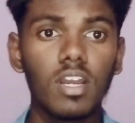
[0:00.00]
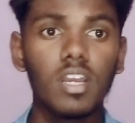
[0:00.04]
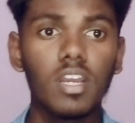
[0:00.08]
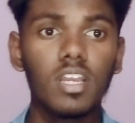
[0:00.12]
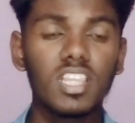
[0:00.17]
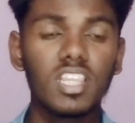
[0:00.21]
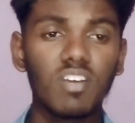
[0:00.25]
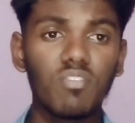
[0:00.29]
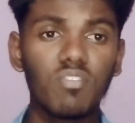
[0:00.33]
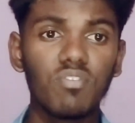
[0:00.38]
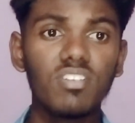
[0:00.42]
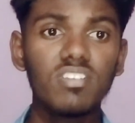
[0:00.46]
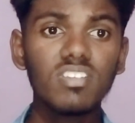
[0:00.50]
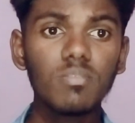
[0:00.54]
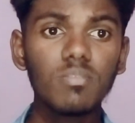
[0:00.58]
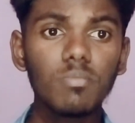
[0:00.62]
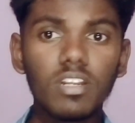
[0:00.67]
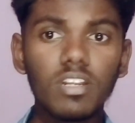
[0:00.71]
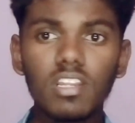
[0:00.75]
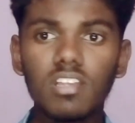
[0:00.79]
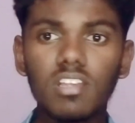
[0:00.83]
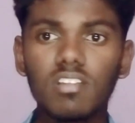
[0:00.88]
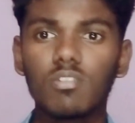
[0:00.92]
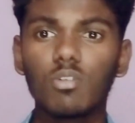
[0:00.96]
The
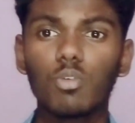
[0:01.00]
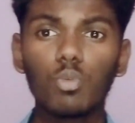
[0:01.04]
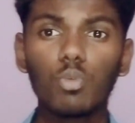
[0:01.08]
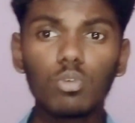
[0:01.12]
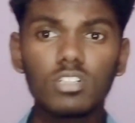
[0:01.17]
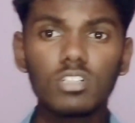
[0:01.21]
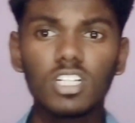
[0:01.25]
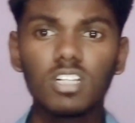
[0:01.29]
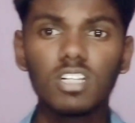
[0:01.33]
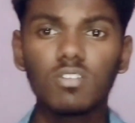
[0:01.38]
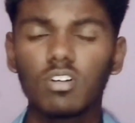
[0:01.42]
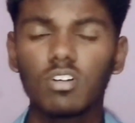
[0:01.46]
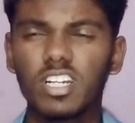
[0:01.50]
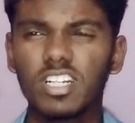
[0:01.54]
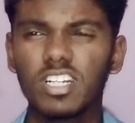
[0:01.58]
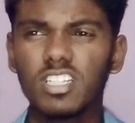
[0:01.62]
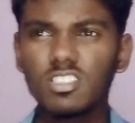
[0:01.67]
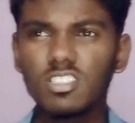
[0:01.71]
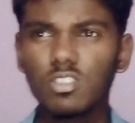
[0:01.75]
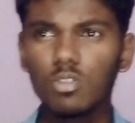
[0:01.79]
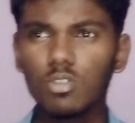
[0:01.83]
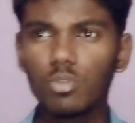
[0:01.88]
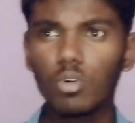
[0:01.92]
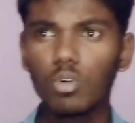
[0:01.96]
visibility is crucial for
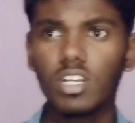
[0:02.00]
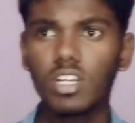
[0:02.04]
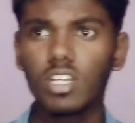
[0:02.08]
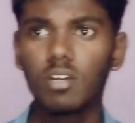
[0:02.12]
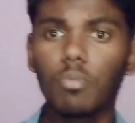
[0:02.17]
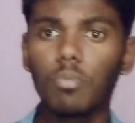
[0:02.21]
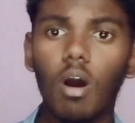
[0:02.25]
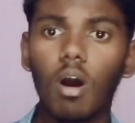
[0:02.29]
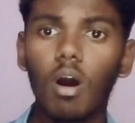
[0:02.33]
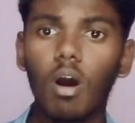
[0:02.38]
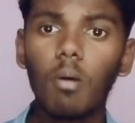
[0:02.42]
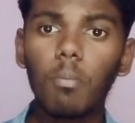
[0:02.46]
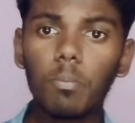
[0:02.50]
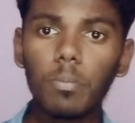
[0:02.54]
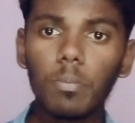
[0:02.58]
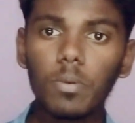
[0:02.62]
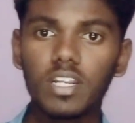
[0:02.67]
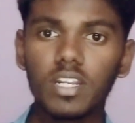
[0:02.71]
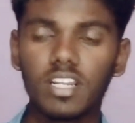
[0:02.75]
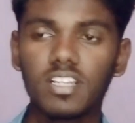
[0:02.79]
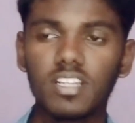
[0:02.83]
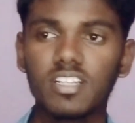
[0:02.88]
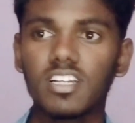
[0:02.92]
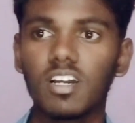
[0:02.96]
ensuring proper
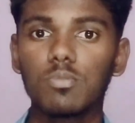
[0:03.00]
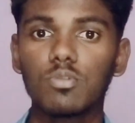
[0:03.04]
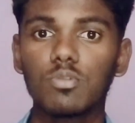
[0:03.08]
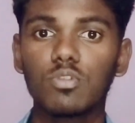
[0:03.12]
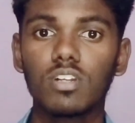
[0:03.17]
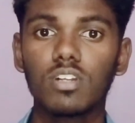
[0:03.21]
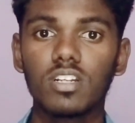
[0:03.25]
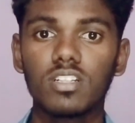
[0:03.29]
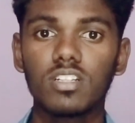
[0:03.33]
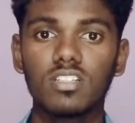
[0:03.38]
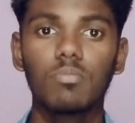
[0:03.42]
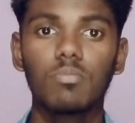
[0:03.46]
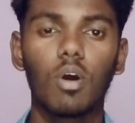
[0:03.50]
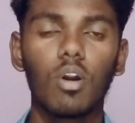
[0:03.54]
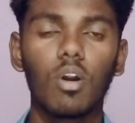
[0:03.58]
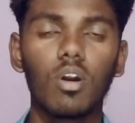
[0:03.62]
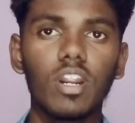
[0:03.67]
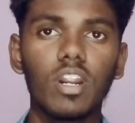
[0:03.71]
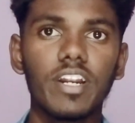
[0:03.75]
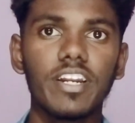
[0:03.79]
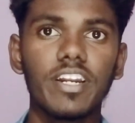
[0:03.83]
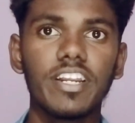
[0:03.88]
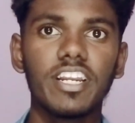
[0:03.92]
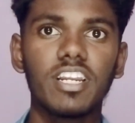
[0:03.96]
encapsulation,
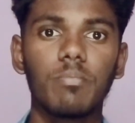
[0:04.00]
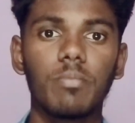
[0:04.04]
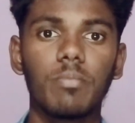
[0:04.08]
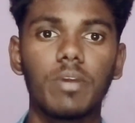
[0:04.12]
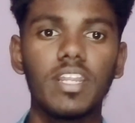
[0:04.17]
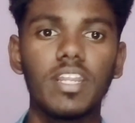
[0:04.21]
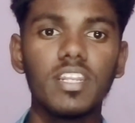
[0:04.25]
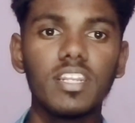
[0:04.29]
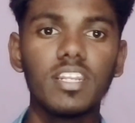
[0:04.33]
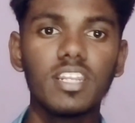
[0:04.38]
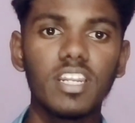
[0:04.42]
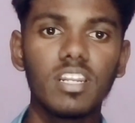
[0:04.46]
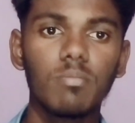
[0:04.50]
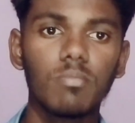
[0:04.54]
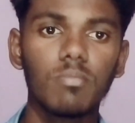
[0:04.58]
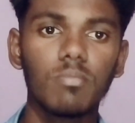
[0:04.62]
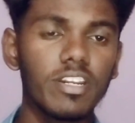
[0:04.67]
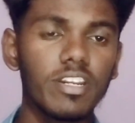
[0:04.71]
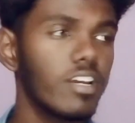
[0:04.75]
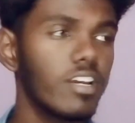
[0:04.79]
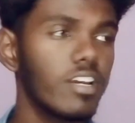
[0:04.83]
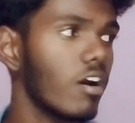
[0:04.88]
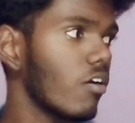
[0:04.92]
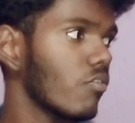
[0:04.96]
modularity, and maintainability
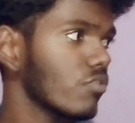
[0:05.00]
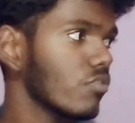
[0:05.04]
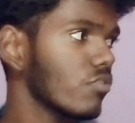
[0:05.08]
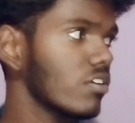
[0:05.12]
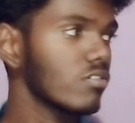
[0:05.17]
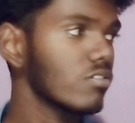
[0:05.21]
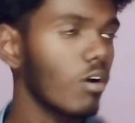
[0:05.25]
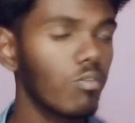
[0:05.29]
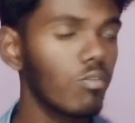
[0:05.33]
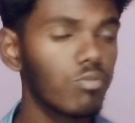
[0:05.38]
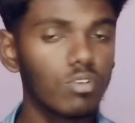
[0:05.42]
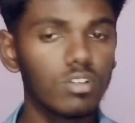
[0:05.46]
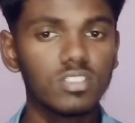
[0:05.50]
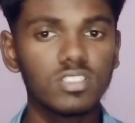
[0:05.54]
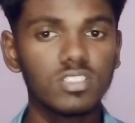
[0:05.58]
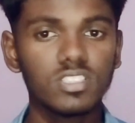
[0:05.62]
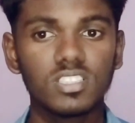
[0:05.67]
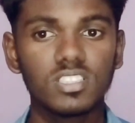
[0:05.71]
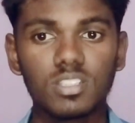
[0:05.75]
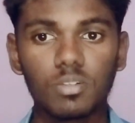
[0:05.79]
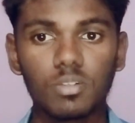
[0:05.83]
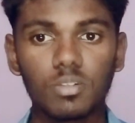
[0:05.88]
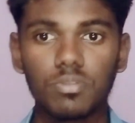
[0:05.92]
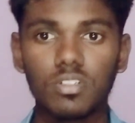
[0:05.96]
of the software
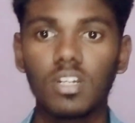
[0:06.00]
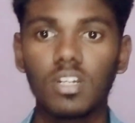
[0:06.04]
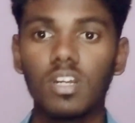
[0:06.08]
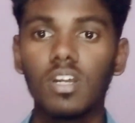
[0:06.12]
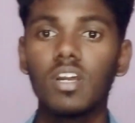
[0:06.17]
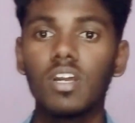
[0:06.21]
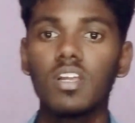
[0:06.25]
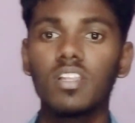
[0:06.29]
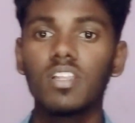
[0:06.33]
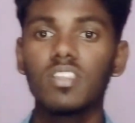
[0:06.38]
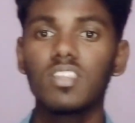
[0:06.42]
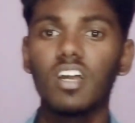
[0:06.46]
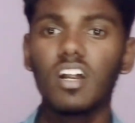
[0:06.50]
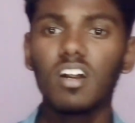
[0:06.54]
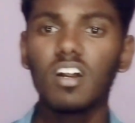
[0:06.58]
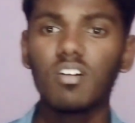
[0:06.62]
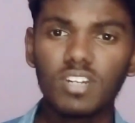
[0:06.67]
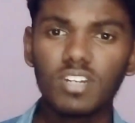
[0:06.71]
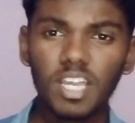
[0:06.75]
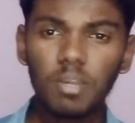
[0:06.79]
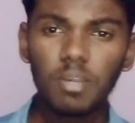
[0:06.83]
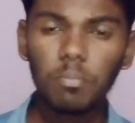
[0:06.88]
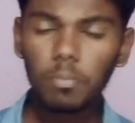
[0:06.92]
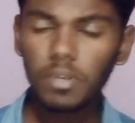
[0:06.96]
systems. There
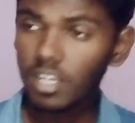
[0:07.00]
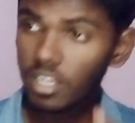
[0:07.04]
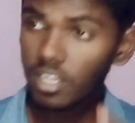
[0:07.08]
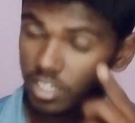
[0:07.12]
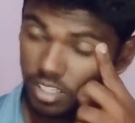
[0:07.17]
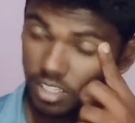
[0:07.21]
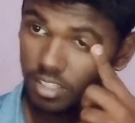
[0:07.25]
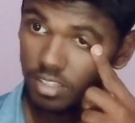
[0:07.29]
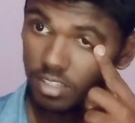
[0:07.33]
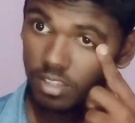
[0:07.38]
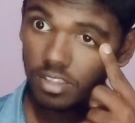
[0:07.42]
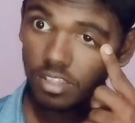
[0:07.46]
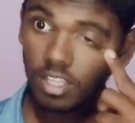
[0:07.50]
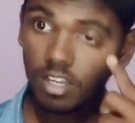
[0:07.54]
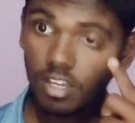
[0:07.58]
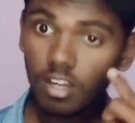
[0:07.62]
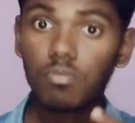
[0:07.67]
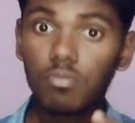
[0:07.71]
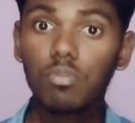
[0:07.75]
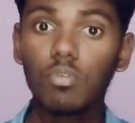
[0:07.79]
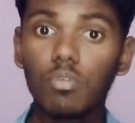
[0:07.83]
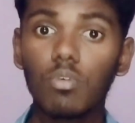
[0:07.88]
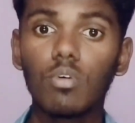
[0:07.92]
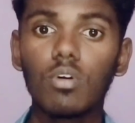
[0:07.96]
are
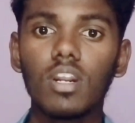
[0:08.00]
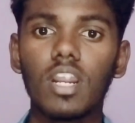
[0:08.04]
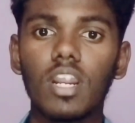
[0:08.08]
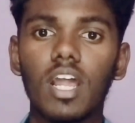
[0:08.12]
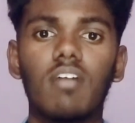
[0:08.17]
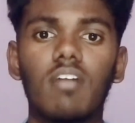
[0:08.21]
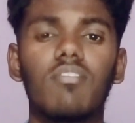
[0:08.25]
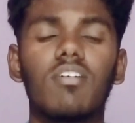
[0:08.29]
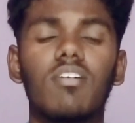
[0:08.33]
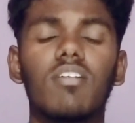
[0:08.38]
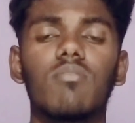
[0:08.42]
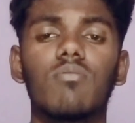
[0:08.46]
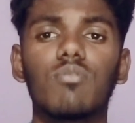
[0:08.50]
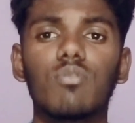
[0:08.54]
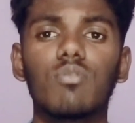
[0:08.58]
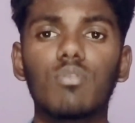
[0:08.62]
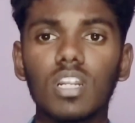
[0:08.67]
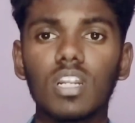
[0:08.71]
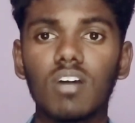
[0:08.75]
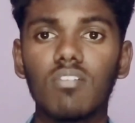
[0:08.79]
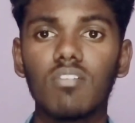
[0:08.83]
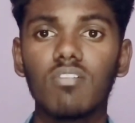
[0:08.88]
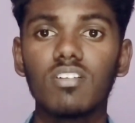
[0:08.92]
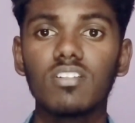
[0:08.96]
four
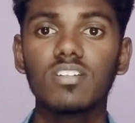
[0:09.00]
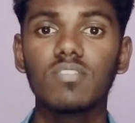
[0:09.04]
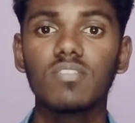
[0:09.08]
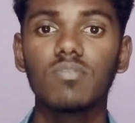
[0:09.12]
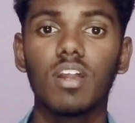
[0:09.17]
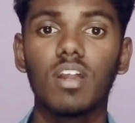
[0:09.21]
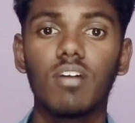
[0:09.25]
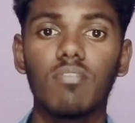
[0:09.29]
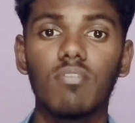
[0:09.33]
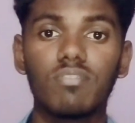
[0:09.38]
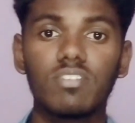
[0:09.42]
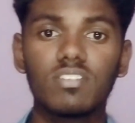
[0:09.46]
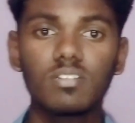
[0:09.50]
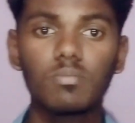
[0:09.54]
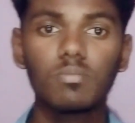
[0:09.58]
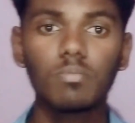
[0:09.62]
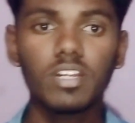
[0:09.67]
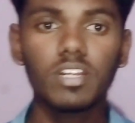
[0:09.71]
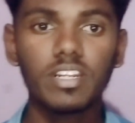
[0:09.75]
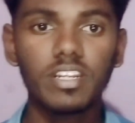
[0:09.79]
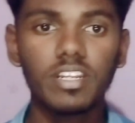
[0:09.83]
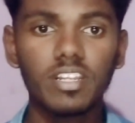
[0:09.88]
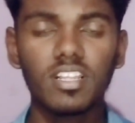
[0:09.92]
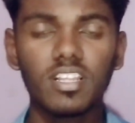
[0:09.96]
levels of
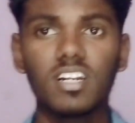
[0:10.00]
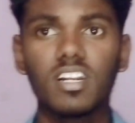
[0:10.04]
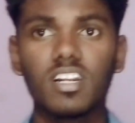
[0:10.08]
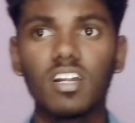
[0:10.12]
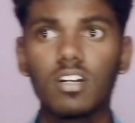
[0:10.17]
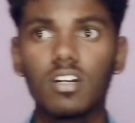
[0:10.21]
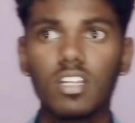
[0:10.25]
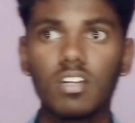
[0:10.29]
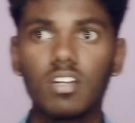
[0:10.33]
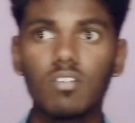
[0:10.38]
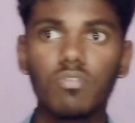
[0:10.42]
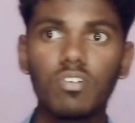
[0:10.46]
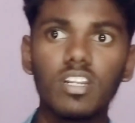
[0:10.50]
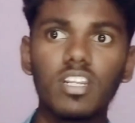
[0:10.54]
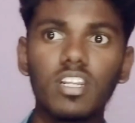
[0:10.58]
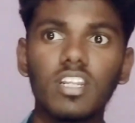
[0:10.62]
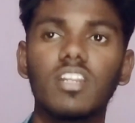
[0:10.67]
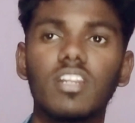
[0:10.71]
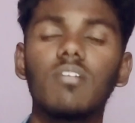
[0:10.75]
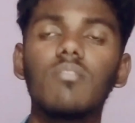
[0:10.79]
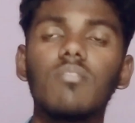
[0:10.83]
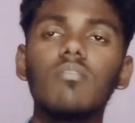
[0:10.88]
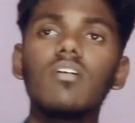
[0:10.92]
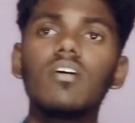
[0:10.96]
visibility that are defined in
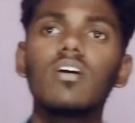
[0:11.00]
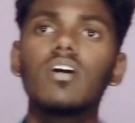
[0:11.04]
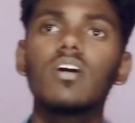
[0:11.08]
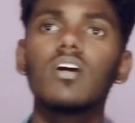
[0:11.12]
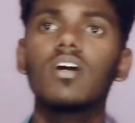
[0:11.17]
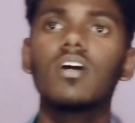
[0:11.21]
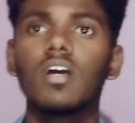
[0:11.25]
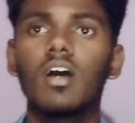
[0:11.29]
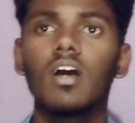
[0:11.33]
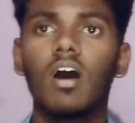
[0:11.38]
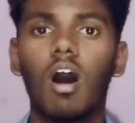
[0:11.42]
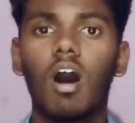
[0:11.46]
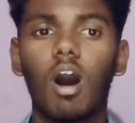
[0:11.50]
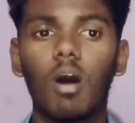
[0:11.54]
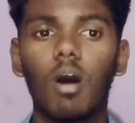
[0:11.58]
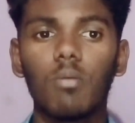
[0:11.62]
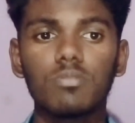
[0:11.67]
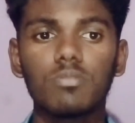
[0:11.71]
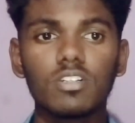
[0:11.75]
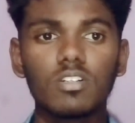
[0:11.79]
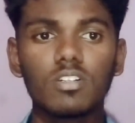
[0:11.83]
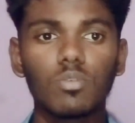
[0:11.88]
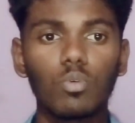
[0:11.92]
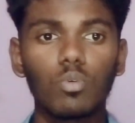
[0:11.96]
a
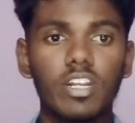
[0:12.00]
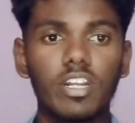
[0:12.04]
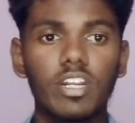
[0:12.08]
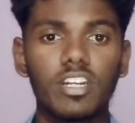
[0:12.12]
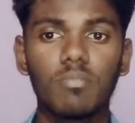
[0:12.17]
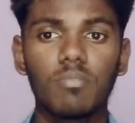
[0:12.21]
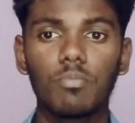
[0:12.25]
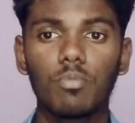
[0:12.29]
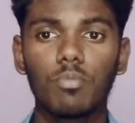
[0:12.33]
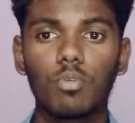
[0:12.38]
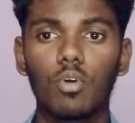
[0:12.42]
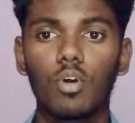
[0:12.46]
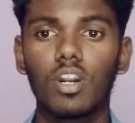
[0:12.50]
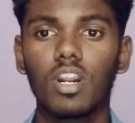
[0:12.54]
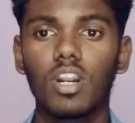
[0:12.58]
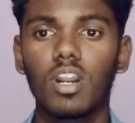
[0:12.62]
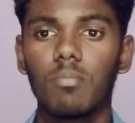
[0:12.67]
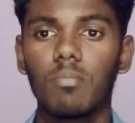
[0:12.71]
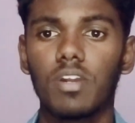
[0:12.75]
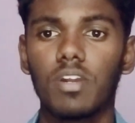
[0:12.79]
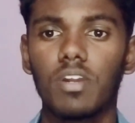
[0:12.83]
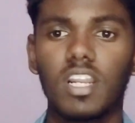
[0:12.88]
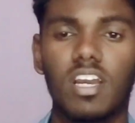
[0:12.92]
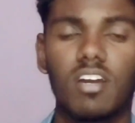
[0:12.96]
object-oriented
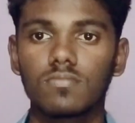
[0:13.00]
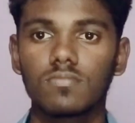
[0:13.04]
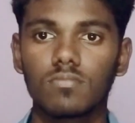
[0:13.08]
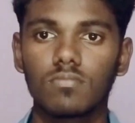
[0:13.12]
programming language.